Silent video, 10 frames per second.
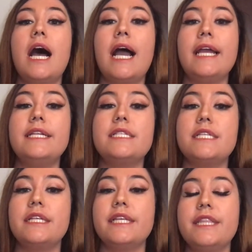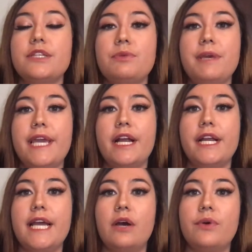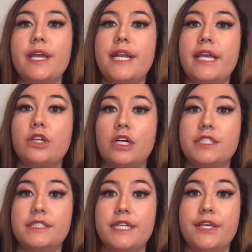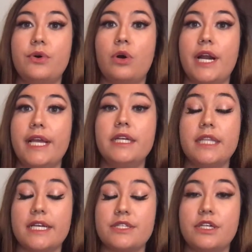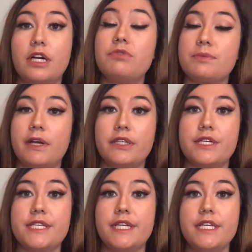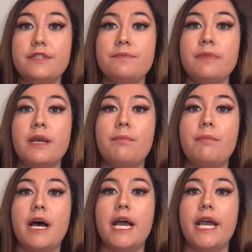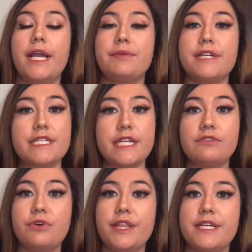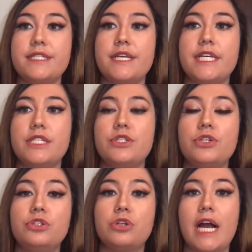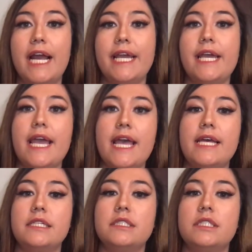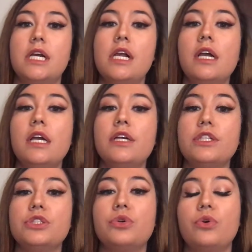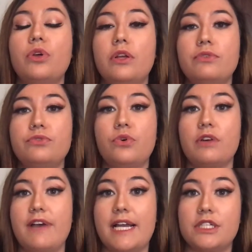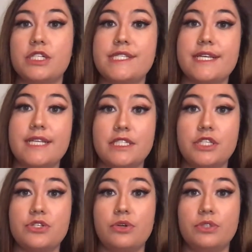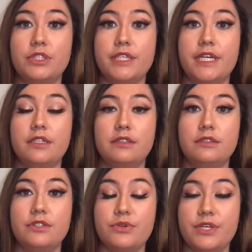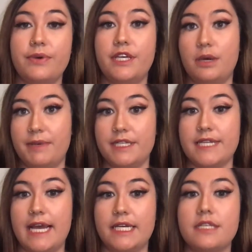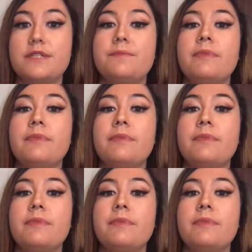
Ideally, this would be carried out in a large city or a cluster of smaller cities. My reasoning for this is to try and control for factors such as socioeconomic status.